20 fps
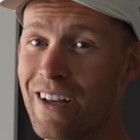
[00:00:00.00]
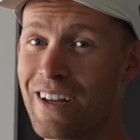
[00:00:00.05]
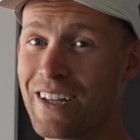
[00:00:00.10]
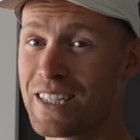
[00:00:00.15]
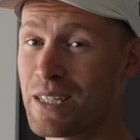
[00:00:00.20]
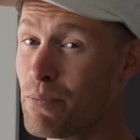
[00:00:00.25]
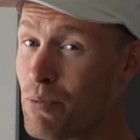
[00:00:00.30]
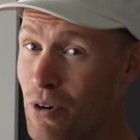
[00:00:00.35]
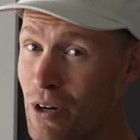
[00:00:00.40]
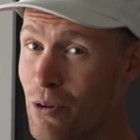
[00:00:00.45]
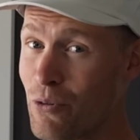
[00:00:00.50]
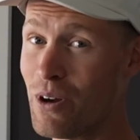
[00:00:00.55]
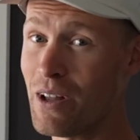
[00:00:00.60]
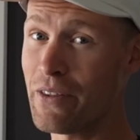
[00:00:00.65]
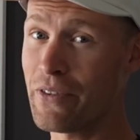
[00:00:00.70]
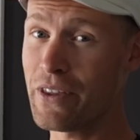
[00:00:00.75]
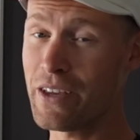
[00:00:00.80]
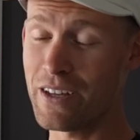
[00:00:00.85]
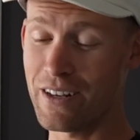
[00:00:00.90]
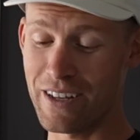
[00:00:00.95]
It's a pretty
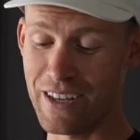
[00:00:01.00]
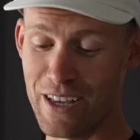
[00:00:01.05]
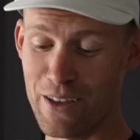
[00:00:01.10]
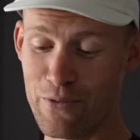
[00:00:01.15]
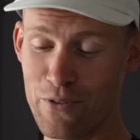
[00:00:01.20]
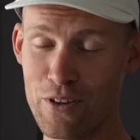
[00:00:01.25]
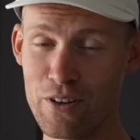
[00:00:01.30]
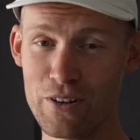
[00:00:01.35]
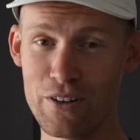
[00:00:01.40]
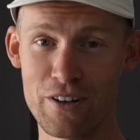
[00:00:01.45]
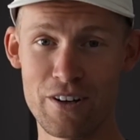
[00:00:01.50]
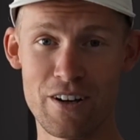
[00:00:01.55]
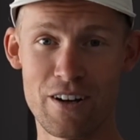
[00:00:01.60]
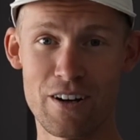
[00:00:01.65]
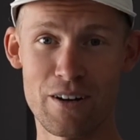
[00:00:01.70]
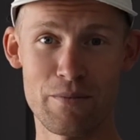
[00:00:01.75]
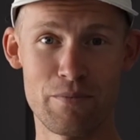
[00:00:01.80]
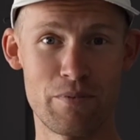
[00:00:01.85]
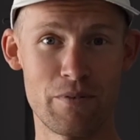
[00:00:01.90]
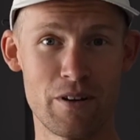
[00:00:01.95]
wild thing. Like if you look
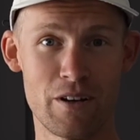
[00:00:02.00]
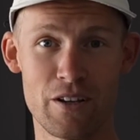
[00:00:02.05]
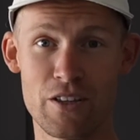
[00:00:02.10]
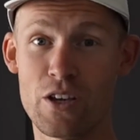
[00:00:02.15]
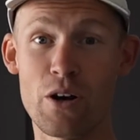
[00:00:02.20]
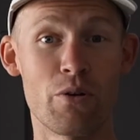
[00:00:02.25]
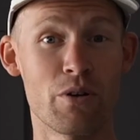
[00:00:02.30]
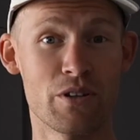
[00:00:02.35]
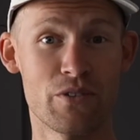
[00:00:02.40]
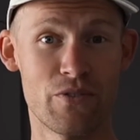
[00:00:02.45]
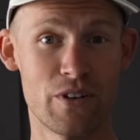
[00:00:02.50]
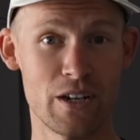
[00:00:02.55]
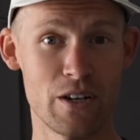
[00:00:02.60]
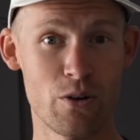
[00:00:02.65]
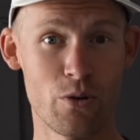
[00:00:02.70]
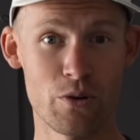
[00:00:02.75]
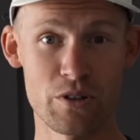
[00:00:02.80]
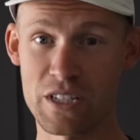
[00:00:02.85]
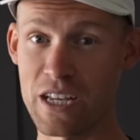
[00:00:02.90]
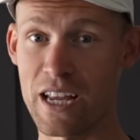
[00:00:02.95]
up Jonas
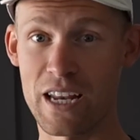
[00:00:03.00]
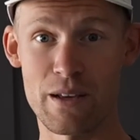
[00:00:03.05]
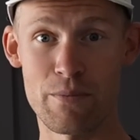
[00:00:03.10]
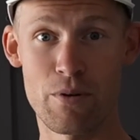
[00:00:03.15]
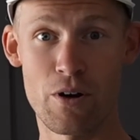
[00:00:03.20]
Vingegaard, Tadej